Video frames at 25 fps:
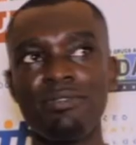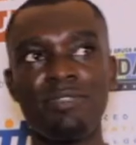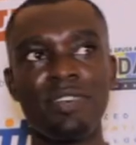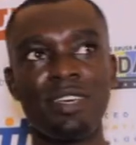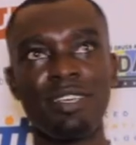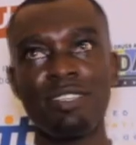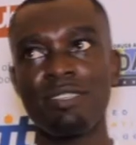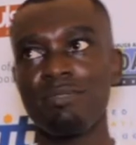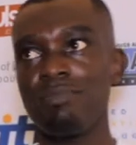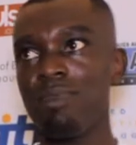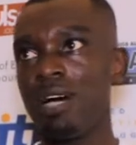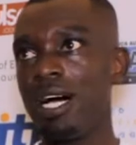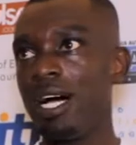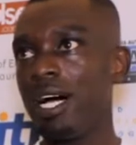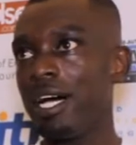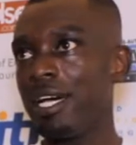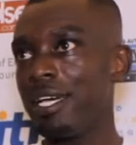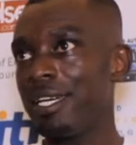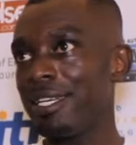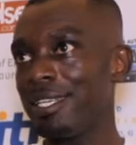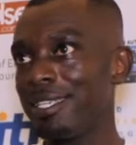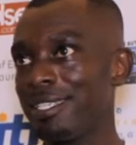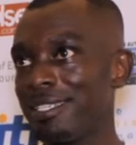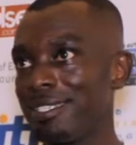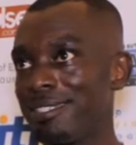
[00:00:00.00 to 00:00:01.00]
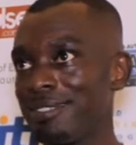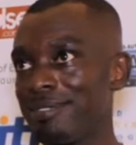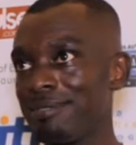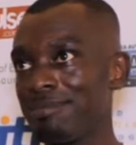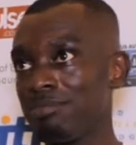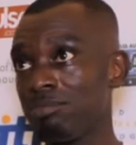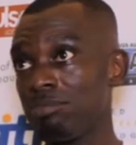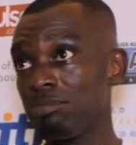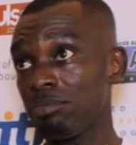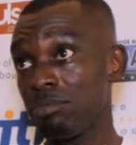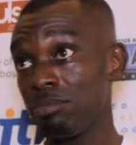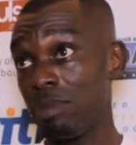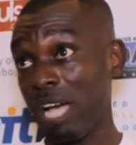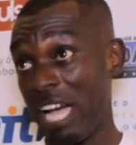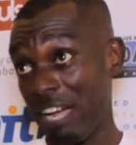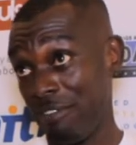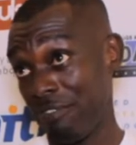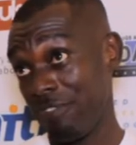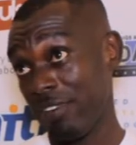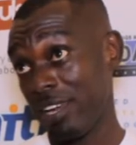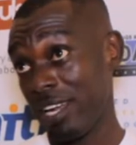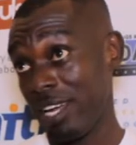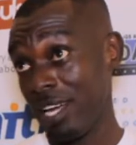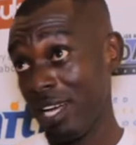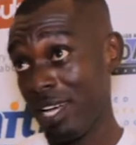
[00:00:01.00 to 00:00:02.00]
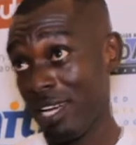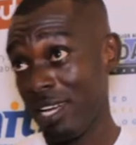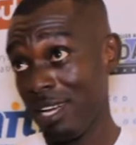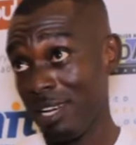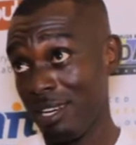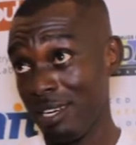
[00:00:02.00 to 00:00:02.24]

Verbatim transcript: faced by Africa